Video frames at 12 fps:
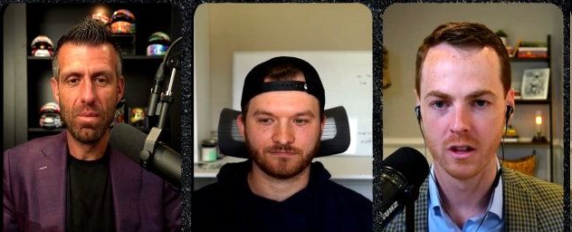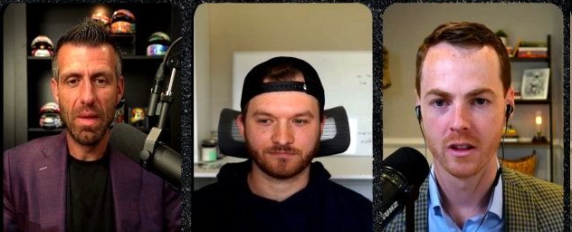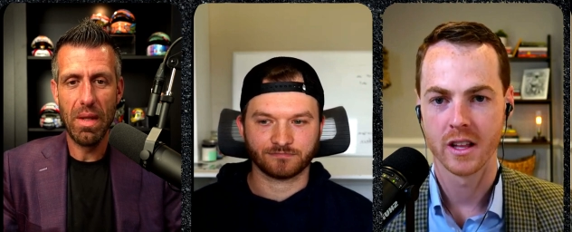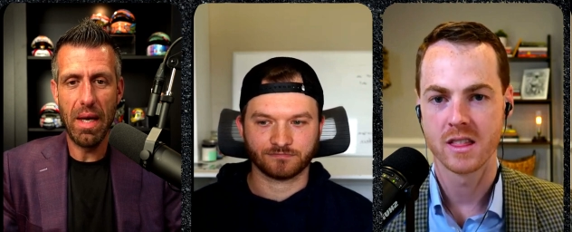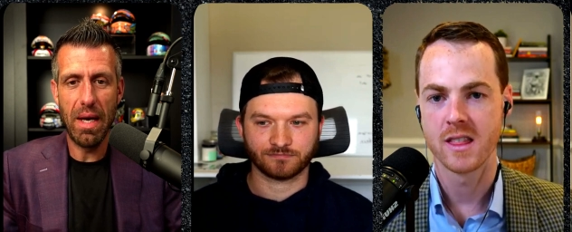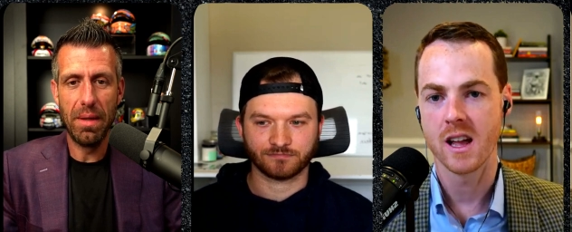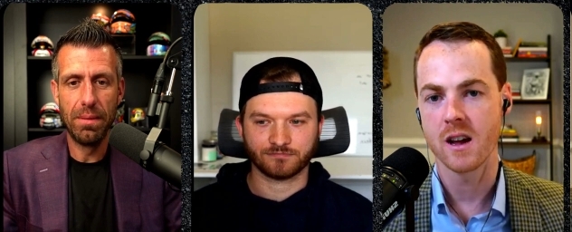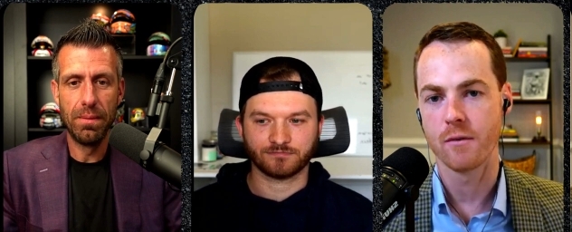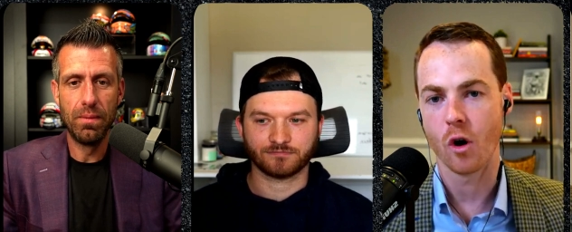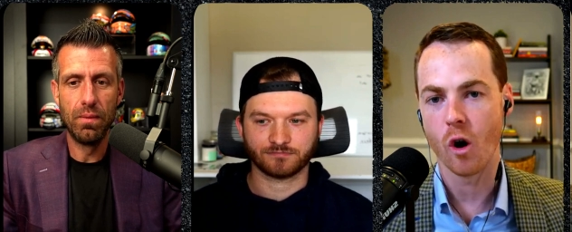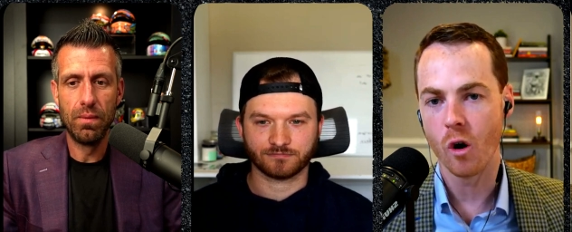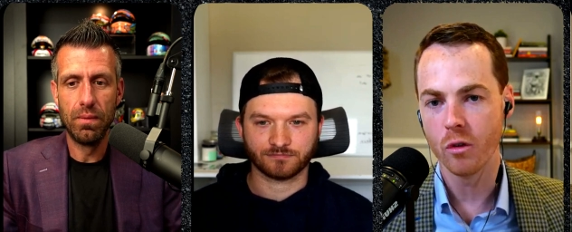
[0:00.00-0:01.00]
Speaker 1: Like yeah. think
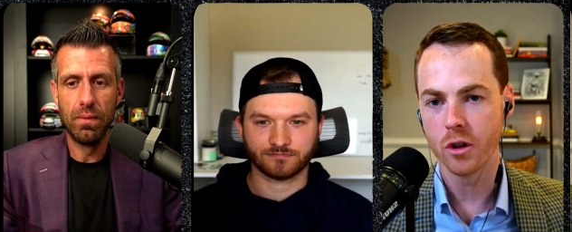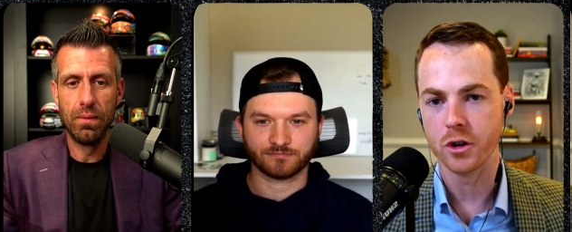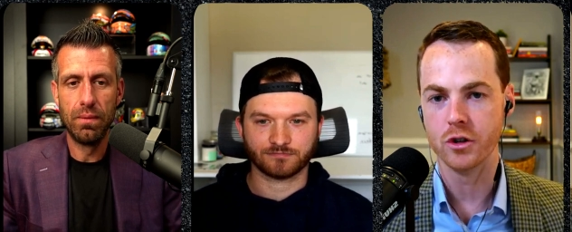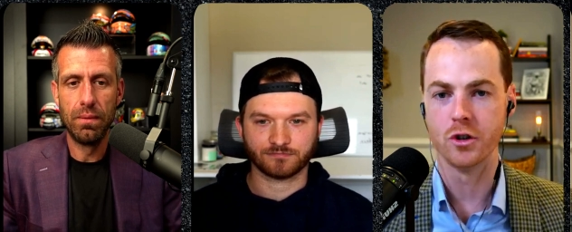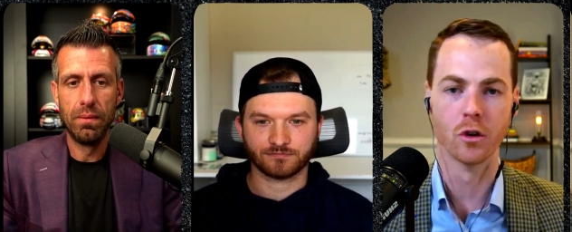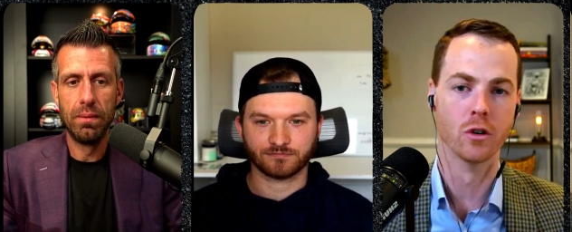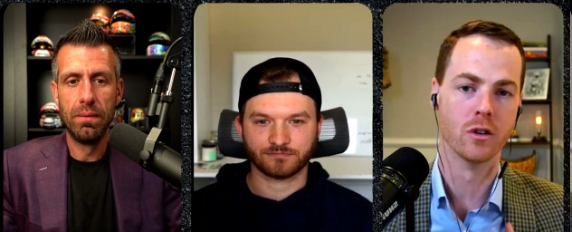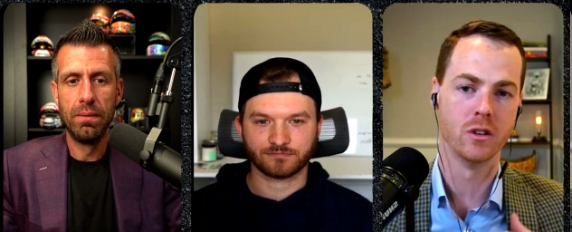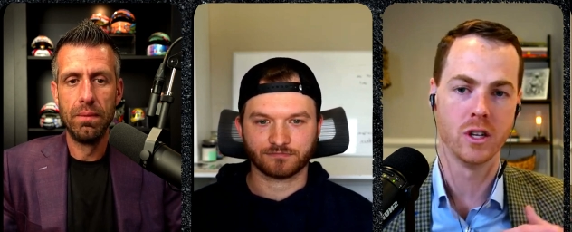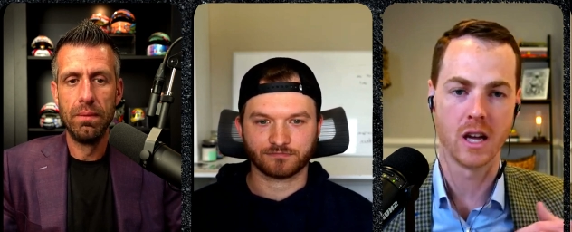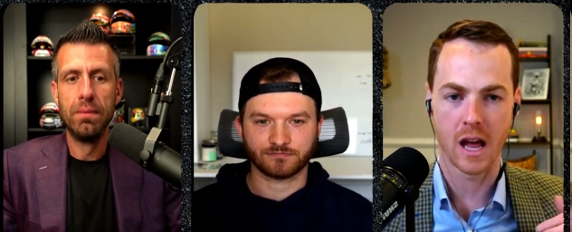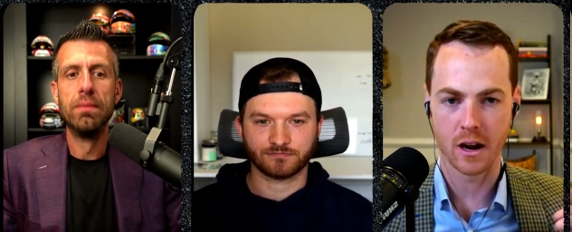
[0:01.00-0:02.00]
of all the dirt
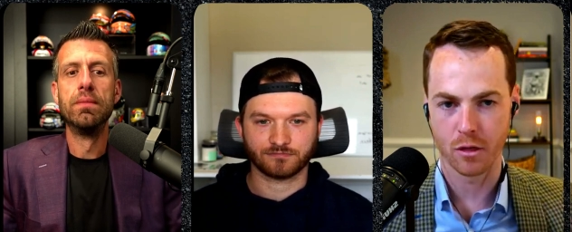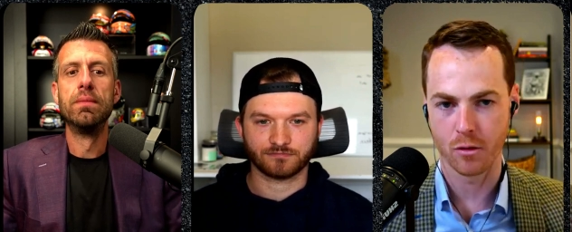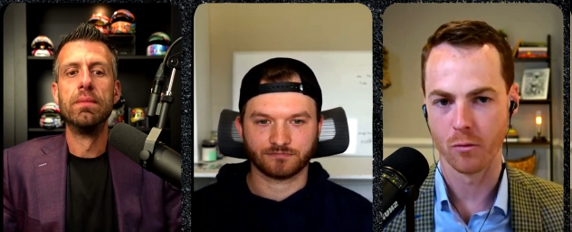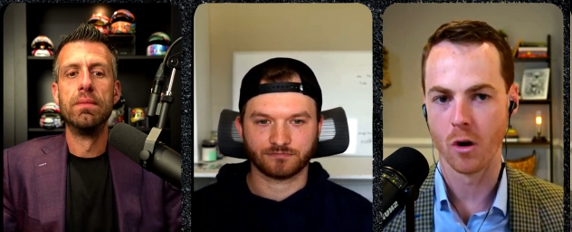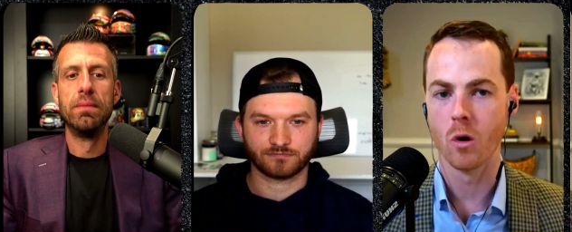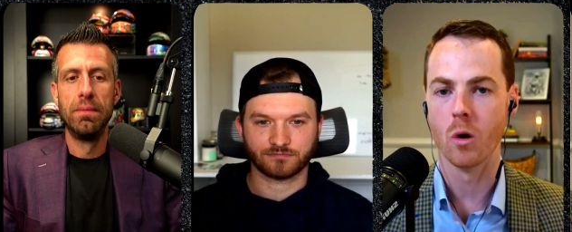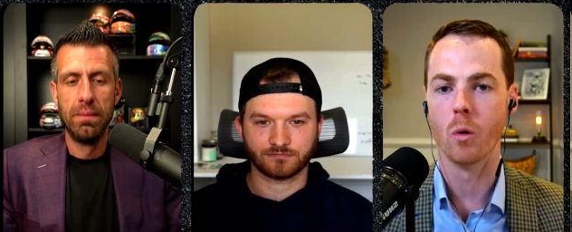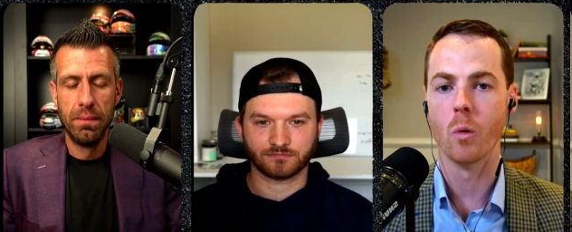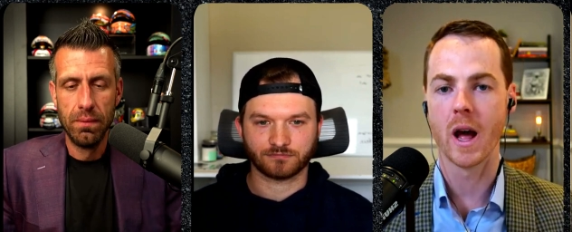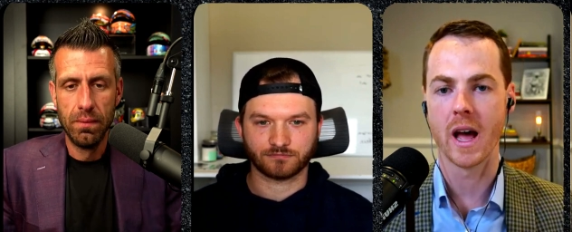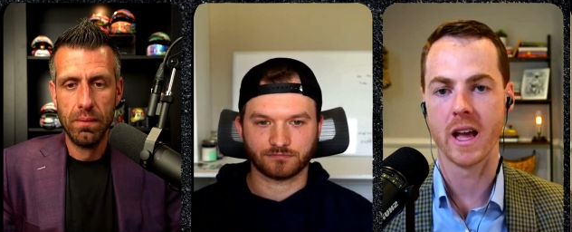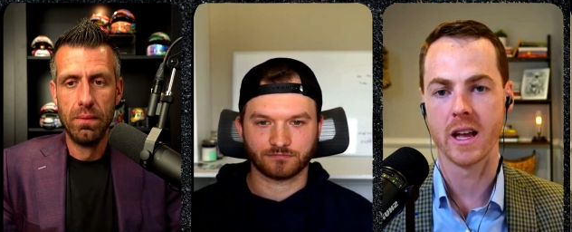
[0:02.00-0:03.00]
you got to throw
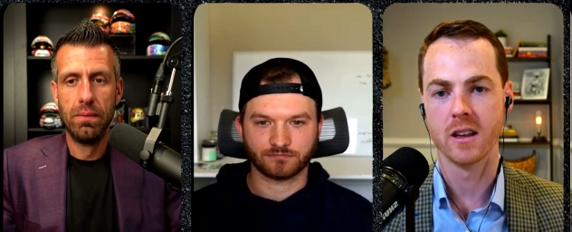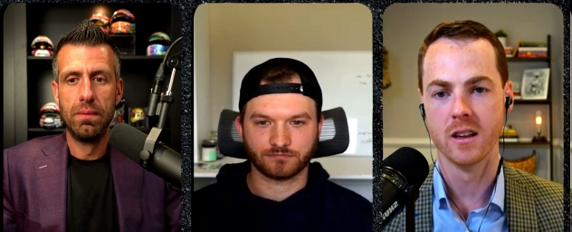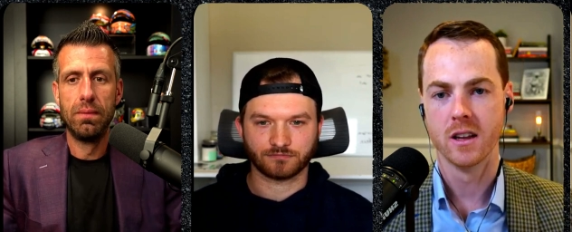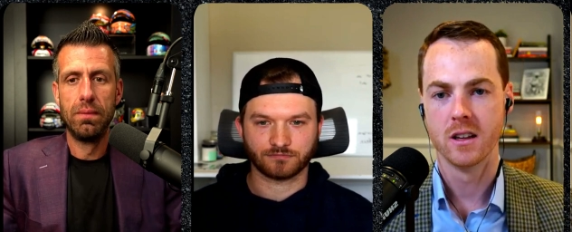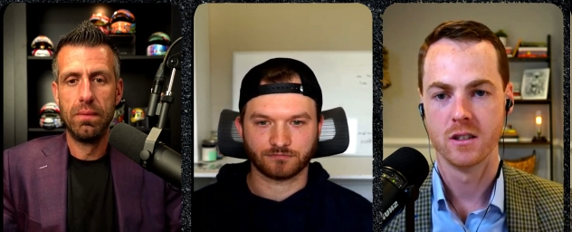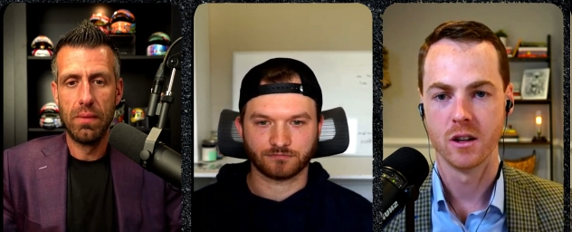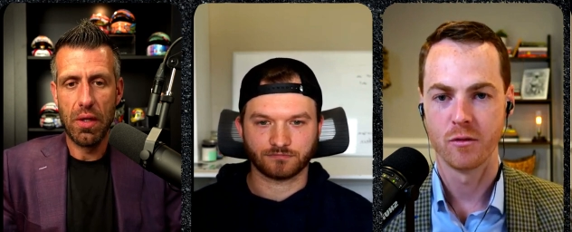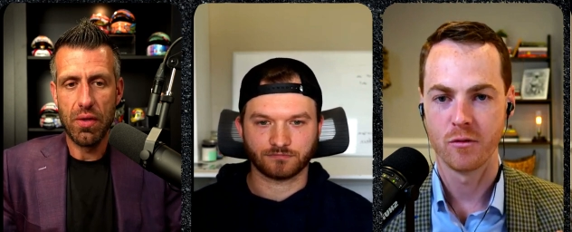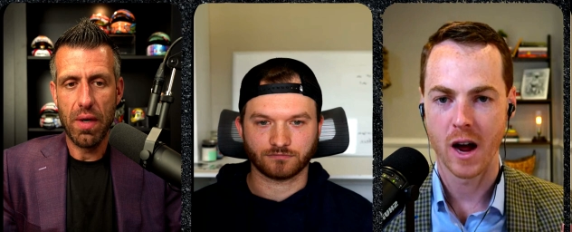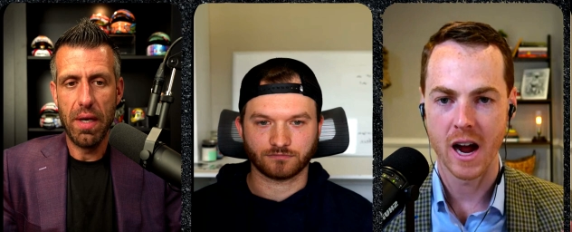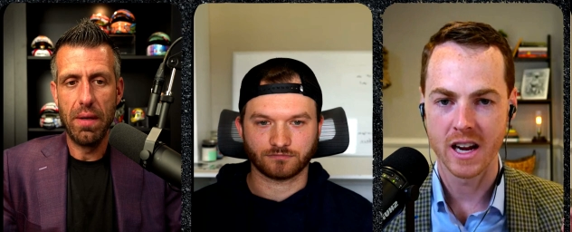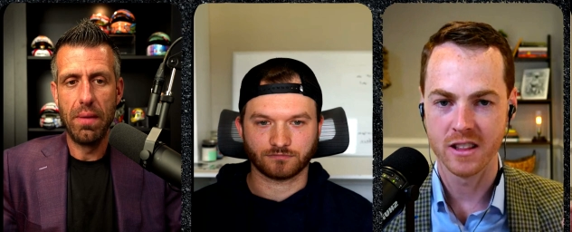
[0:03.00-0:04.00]
away to That's
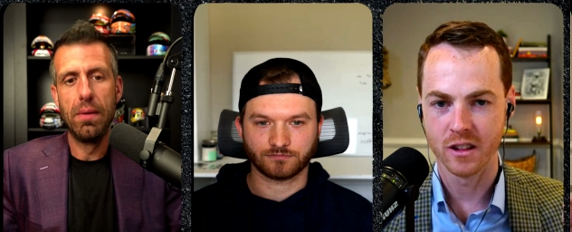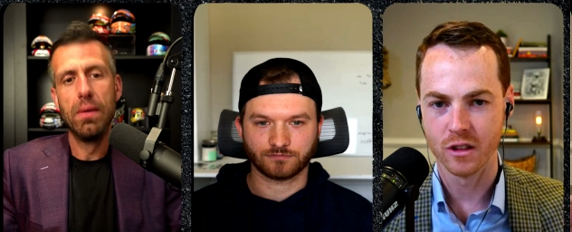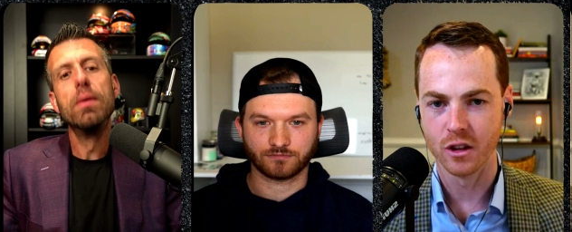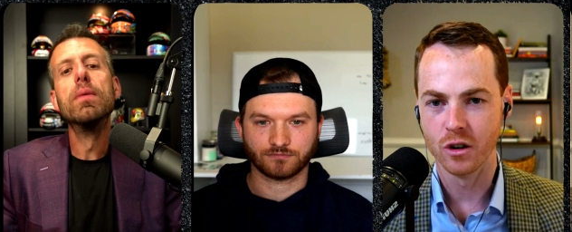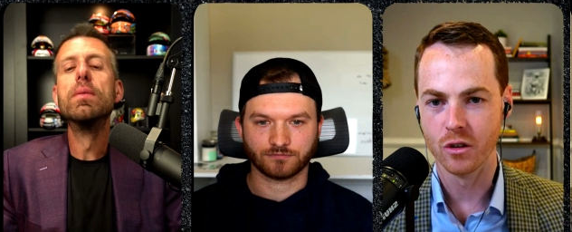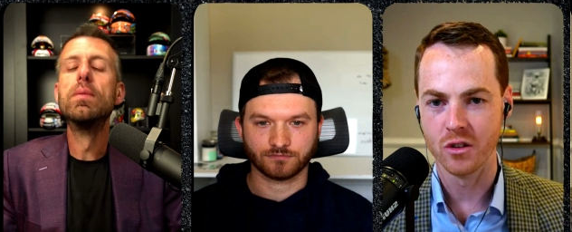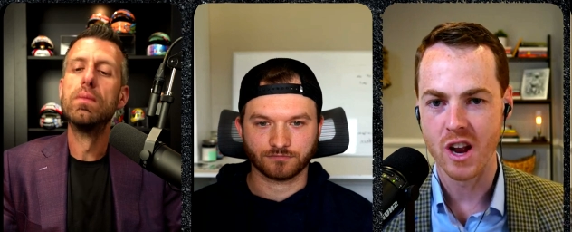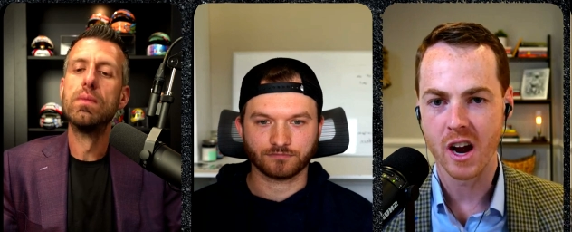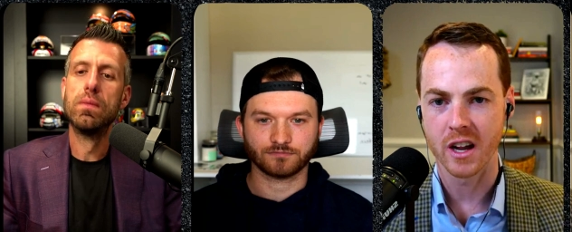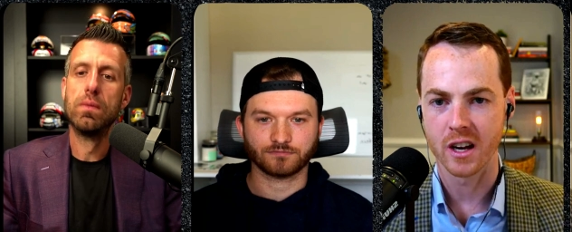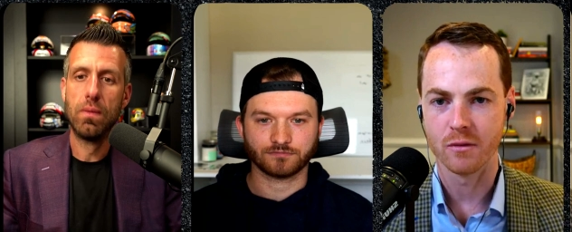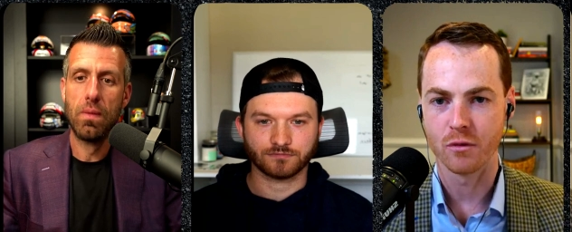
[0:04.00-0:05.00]
find right. the little
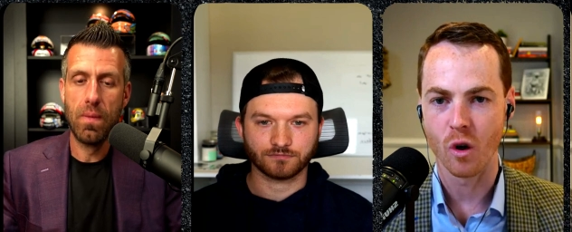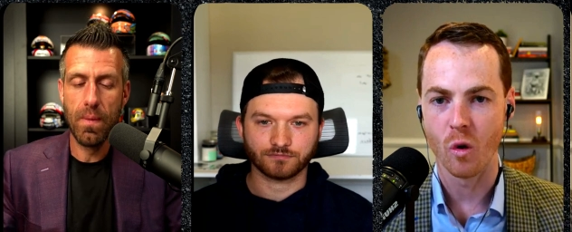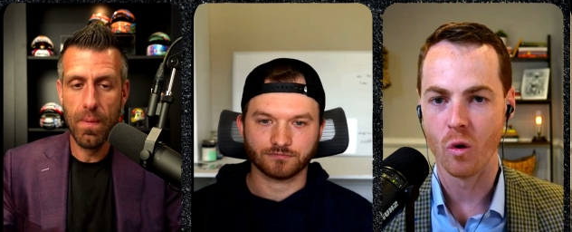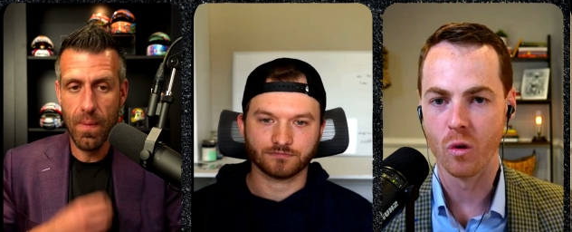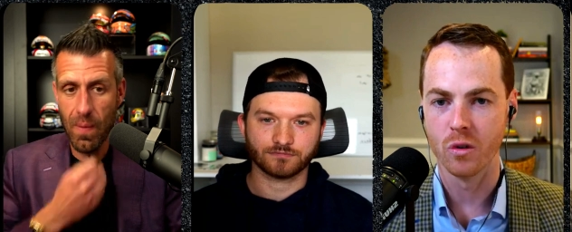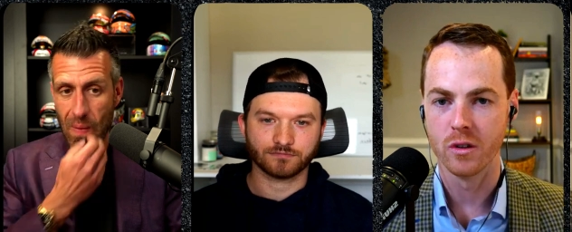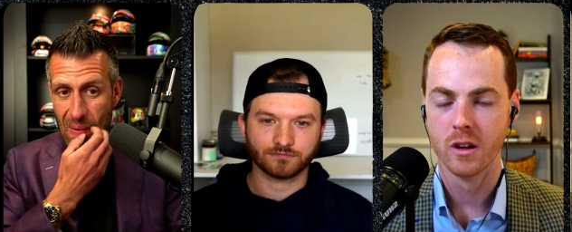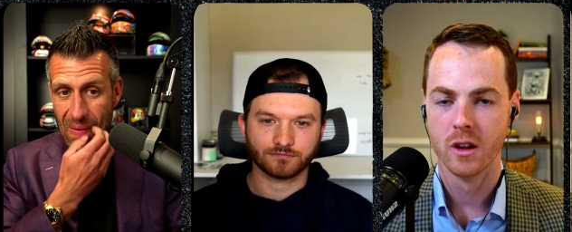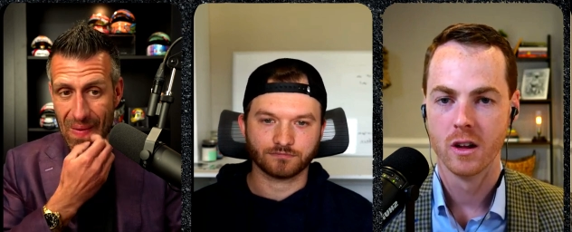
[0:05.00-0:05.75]
nugget of gold.